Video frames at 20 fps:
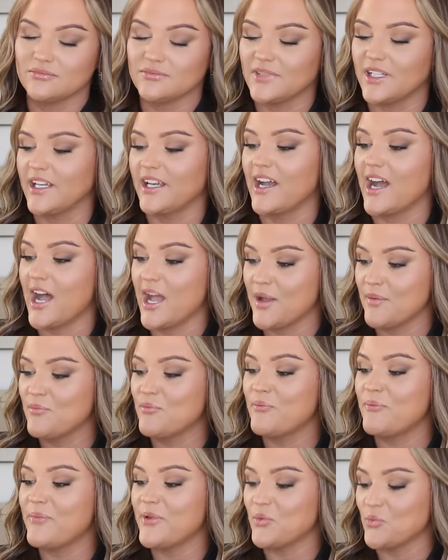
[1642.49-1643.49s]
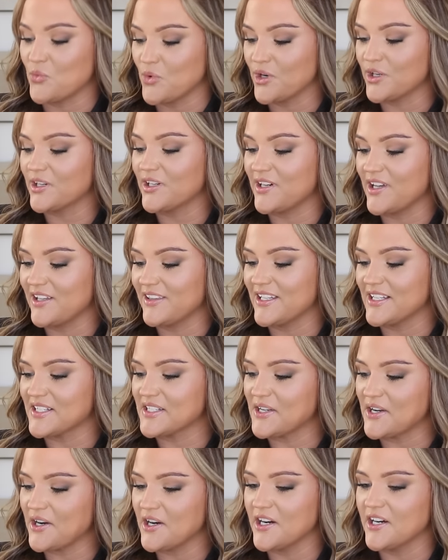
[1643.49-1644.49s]
Like I've been working on this
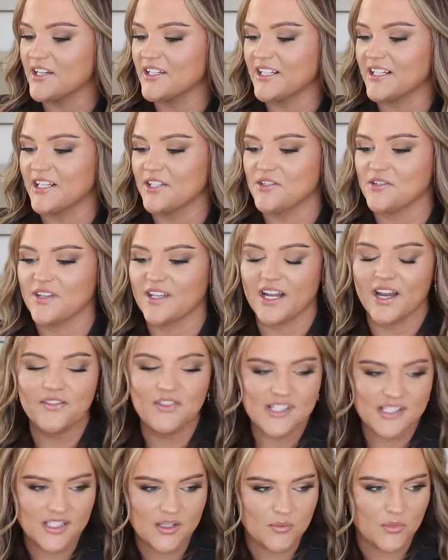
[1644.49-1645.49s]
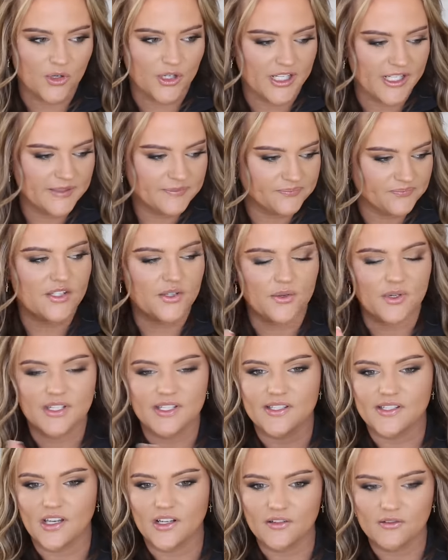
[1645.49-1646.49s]
hard, and I do that every single morning. So
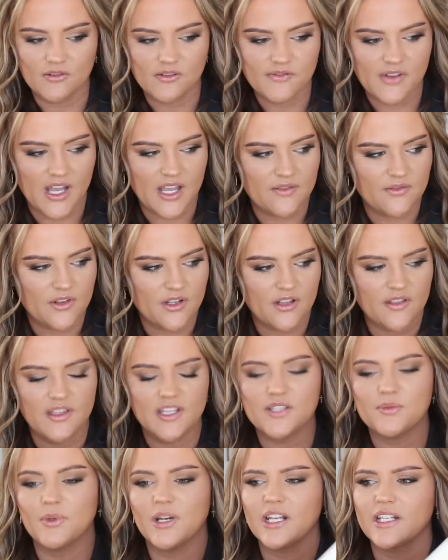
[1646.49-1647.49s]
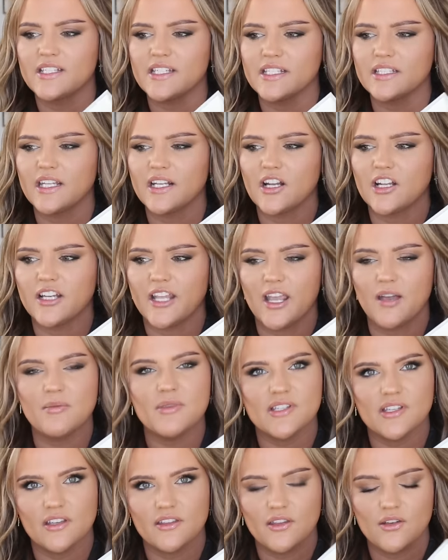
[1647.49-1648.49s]
Hosanna Revival, this one I did get on
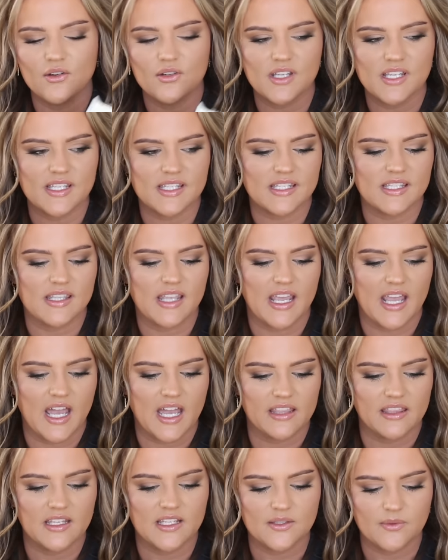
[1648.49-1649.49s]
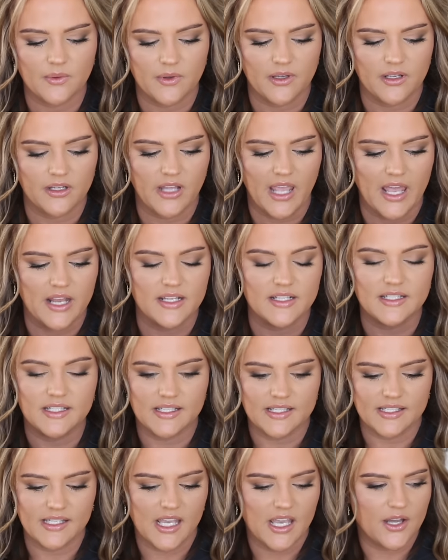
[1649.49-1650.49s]
Amazon though, because they had this one at a
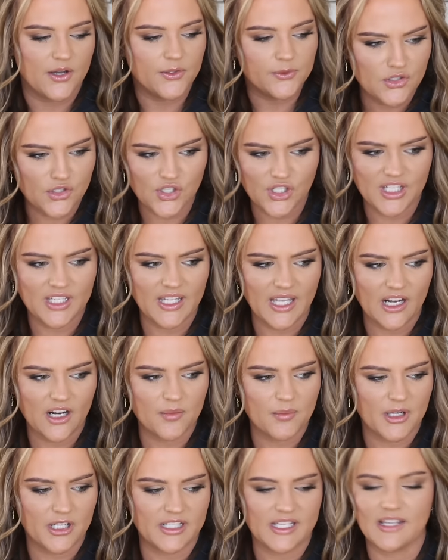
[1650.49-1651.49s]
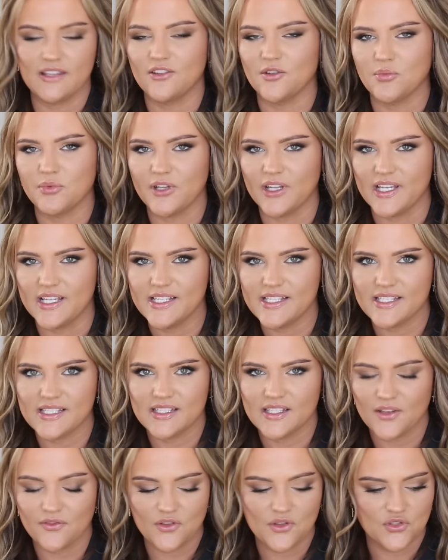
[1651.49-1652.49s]
discount. So you can get them on either place
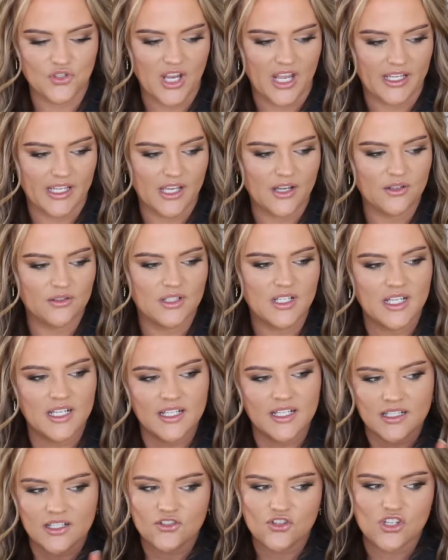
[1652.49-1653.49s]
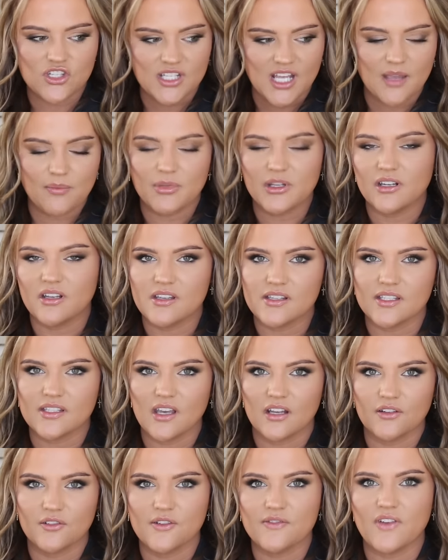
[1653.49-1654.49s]
if you check out. Just type in
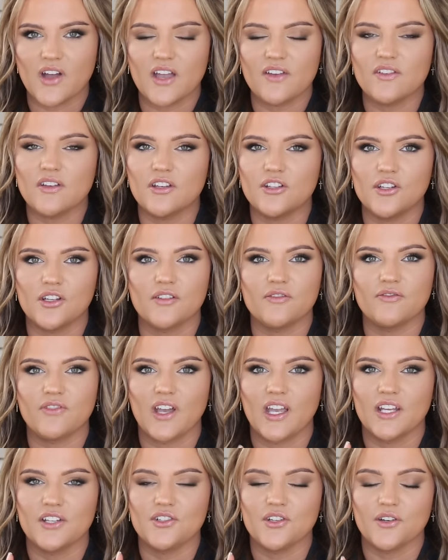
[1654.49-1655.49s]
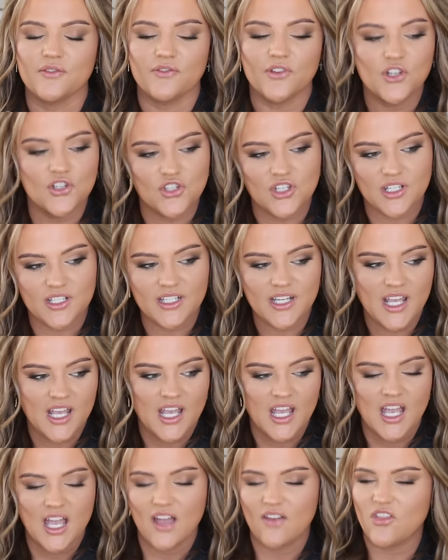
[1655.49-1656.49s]
Hosanna Revival and you can find your version
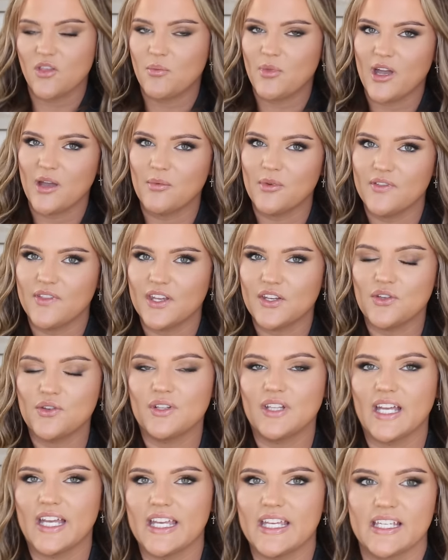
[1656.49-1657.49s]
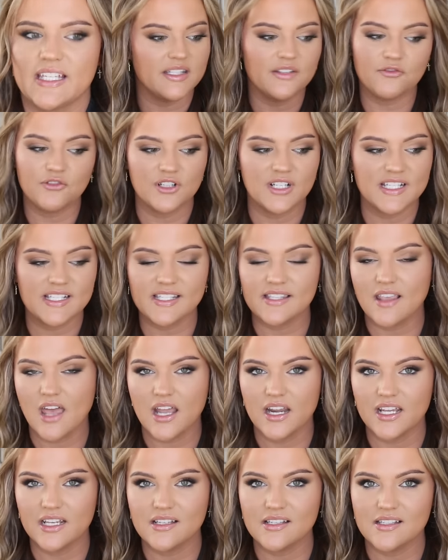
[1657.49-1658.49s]
of the Bible that you like. Different
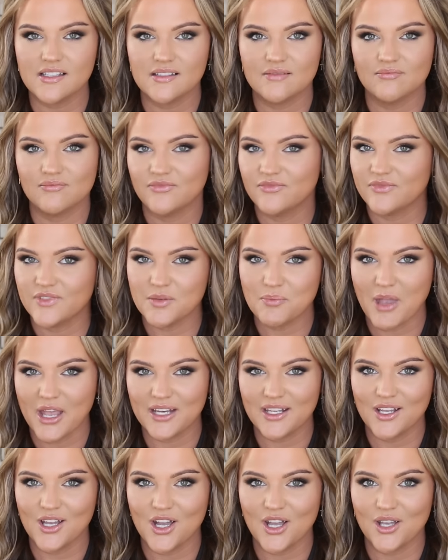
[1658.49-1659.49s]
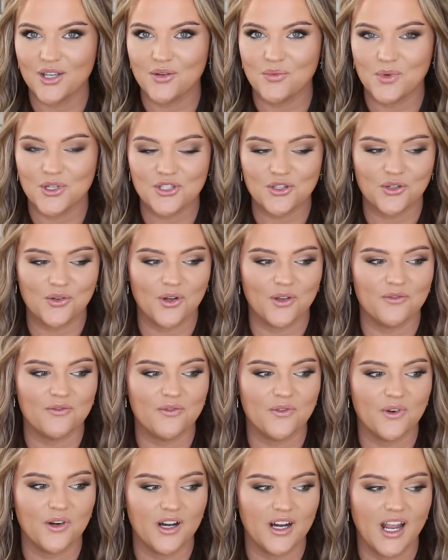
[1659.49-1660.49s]
aesthetics, depending on what you're going
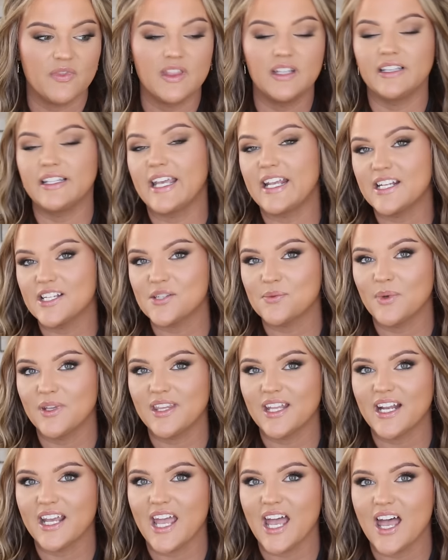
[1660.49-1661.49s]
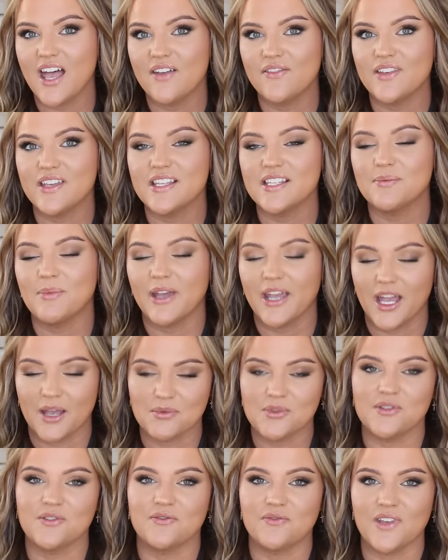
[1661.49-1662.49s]
for. The latest one that I have is my
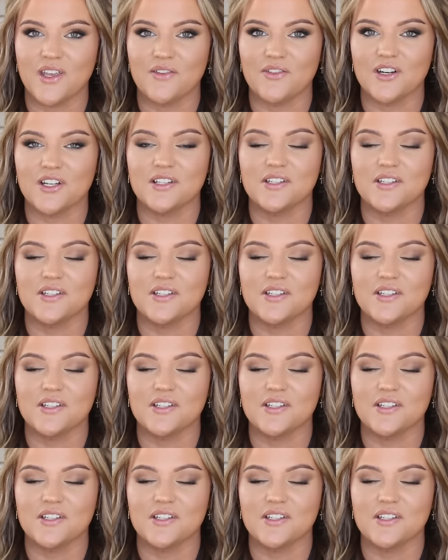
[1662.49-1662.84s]
absolute favorite.